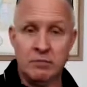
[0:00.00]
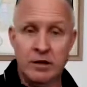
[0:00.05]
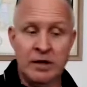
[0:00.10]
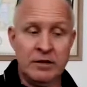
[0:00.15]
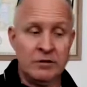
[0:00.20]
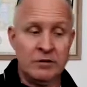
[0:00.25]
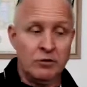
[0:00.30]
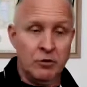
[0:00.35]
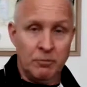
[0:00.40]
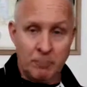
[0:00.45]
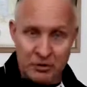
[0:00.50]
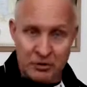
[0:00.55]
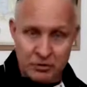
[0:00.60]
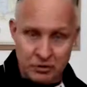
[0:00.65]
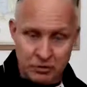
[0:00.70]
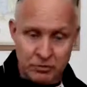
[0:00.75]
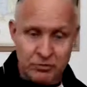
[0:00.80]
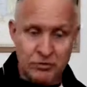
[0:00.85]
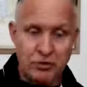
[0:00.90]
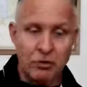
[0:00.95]
right, your
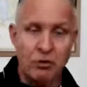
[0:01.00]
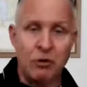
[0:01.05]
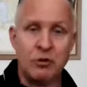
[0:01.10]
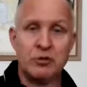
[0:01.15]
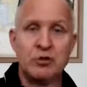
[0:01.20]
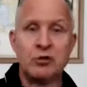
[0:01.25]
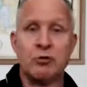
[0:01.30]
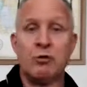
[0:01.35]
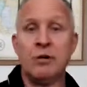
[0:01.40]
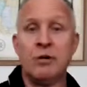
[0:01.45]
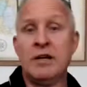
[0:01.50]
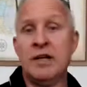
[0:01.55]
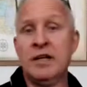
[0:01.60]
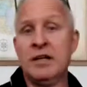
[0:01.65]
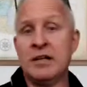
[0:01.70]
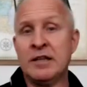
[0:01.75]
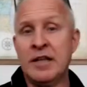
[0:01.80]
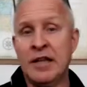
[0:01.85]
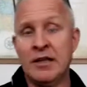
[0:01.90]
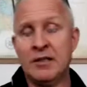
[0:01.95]
muscles are
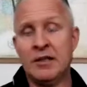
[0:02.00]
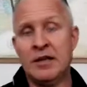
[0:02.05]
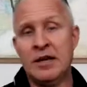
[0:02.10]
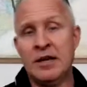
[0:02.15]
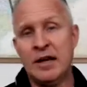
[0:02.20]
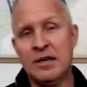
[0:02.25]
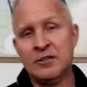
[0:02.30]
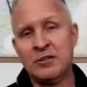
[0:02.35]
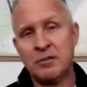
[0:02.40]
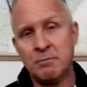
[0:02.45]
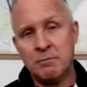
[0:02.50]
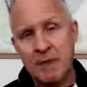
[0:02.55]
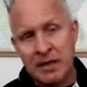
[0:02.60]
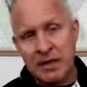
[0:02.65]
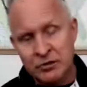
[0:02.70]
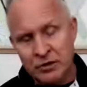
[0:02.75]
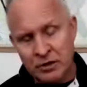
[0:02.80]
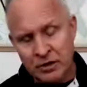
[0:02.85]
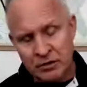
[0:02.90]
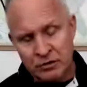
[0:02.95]
shortening and lengthening.
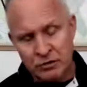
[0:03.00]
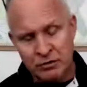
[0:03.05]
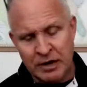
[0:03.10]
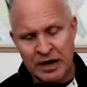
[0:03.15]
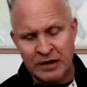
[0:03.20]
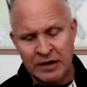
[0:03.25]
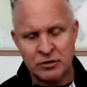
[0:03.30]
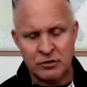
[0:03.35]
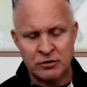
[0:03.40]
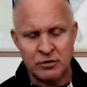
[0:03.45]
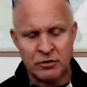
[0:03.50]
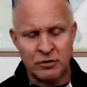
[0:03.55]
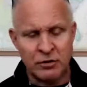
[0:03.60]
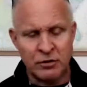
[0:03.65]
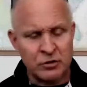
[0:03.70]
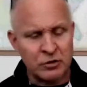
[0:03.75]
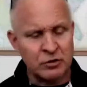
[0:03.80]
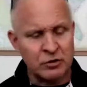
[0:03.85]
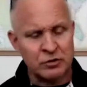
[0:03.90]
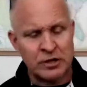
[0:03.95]
Isometric contractions are
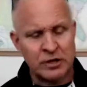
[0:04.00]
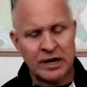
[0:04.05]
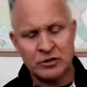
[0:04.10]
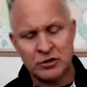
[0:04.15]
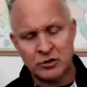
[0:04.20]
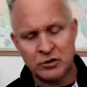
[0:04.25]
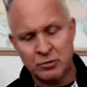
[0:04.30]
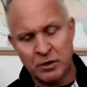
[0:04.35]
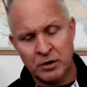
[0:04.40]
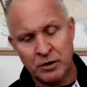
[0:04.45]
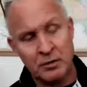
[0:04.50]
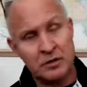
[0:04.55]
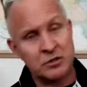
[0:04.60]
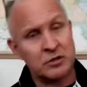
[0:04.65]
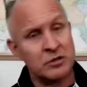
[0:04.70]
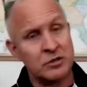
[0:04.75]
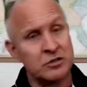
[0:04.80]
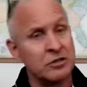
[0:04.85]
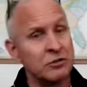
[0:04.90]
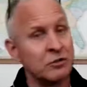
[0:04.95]
those contractions where the
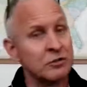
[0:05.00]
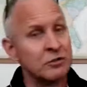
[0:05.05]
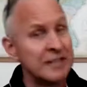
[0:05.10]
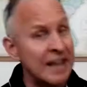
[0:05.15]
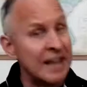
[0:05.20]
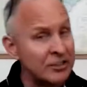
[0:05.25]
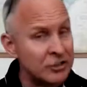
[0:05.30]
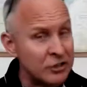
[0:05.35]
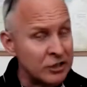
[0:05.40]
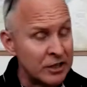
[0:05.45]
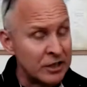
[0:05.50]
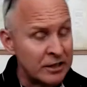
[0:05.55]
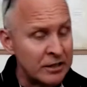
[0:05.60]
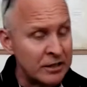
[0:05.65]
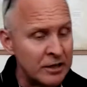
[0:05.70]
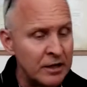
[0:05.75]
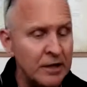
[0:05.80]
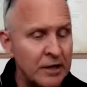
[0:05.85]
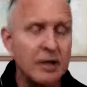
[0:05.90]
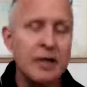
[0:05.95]
muscle's under
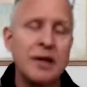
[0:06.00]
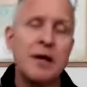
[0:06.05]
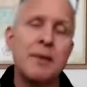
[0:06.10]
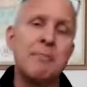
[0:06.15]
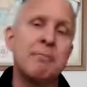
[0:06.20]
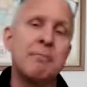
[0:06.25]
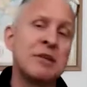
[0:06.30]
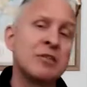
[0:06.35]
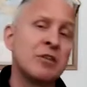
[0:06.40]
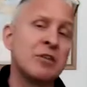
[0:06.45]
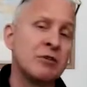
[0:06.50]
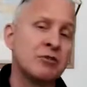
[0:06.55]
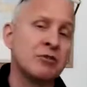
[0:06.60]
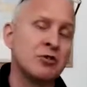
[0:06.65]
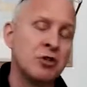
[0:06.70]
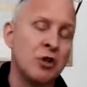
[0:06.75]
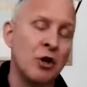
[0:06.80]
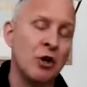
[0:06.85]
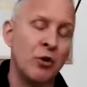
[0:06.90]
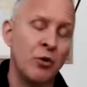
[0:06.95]
tension, but
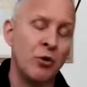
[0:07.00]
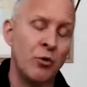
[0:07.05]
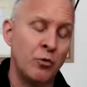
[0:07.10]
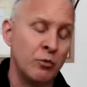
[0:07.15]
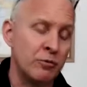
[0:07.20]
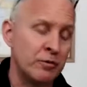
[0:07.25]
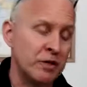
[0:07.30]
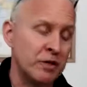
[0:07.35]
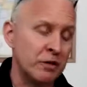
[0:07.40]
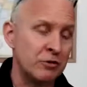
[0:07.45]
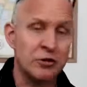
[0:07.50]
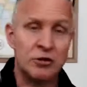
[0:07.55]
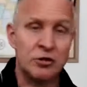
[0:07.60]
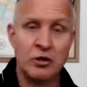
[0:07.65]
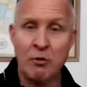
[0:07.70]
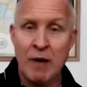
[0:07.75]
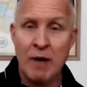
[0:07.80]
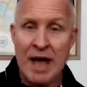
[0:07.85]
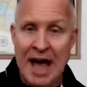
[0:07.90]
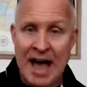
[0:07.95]
there's no there's
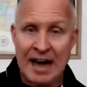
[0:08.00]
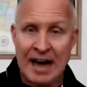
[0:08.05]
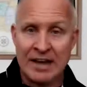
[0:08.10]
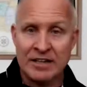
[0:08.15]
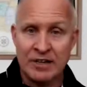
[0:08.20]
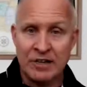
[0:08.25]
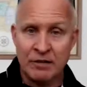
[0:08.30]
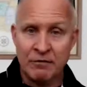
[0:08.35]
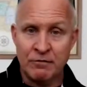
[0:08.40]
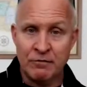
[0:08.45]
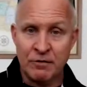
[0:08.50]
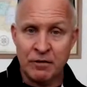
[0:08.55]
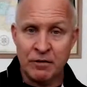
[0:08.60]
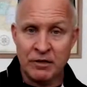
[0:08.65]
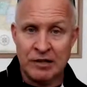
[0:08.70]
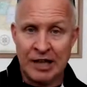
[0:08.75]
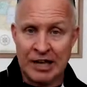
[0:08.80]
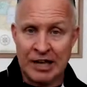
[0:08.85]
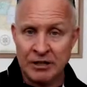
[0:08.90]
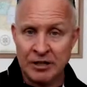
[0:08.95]
no active
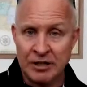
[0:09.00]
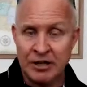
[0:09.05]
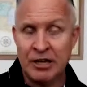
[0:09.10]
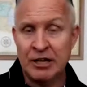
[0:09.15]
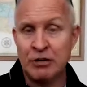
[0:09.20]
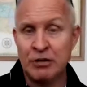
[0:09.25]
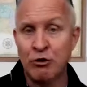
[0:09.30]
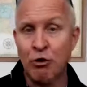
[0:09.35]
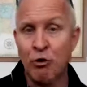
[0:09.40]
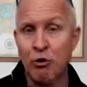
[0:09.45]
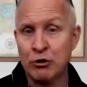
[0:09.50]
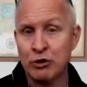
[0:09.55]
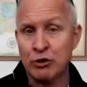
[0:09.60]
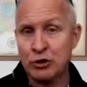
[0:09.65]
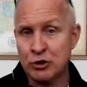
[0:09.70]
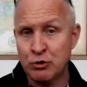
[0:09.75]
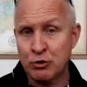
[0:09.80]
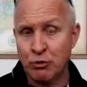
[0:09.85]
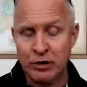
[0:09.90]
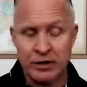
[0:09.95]
lengthening or
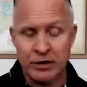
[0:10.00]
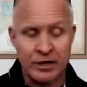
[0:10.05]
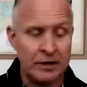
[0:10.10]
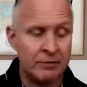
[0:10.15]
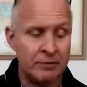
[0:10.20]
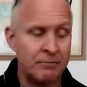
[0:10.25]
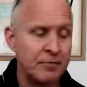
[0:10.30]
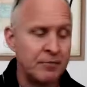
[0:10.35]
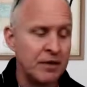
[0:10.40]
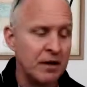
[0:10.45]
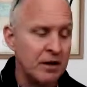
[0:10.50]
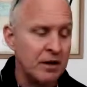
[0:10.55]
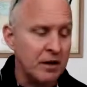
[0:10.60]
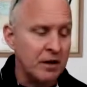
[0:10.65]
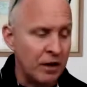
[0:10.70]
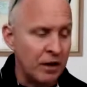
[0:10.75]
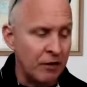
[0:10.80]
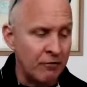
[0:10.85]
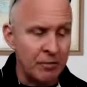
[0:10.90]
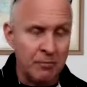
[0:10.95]
shortening
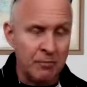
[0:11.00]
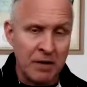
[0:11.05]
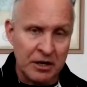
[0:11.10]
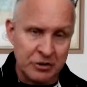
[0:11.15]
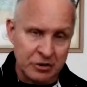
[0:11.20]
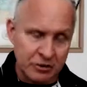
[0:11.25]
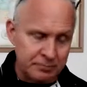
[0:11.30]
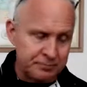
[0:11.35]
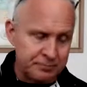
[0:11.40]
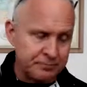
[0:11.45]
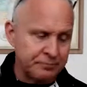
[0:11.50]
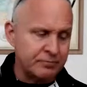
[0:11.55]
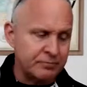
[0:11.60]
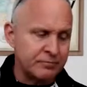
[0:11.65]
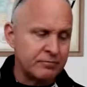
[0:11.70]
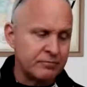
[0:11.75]
of the muscle.